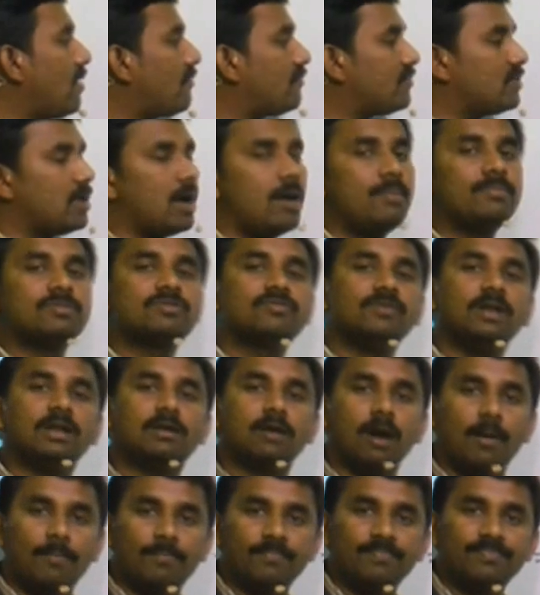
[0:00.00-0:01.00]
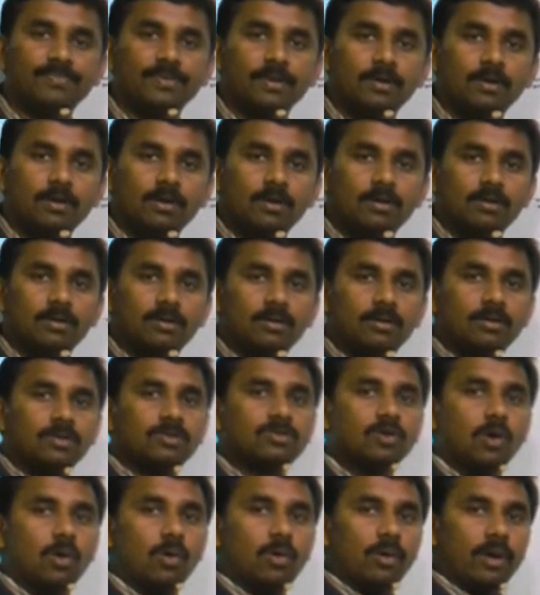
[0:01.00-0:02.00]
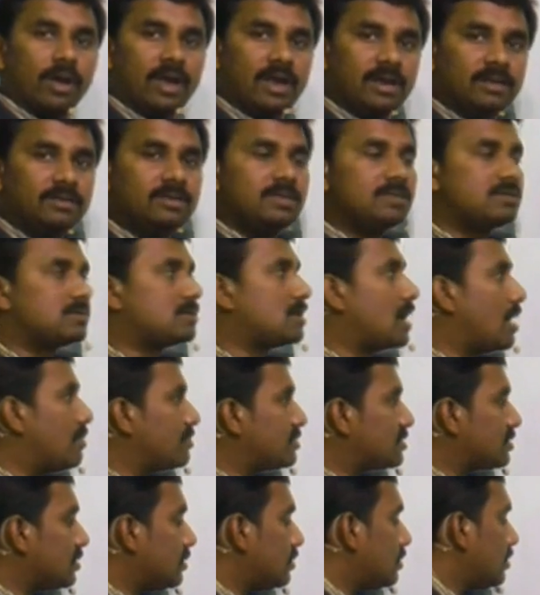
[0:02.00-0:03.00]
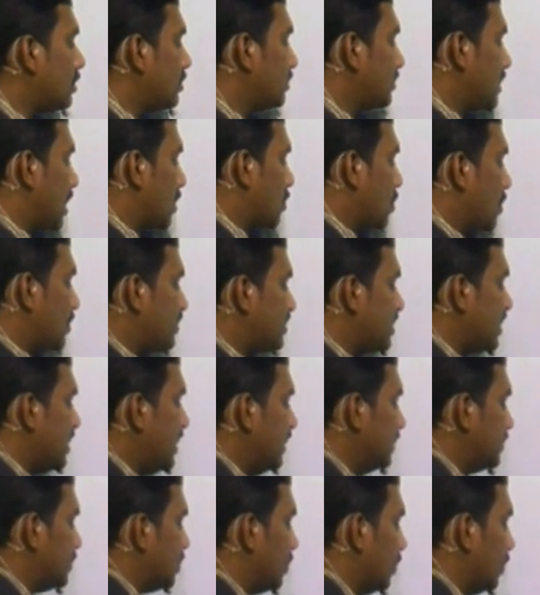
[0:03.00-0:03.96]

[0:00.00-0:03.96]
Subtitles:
terms will come. So in this terms, the question is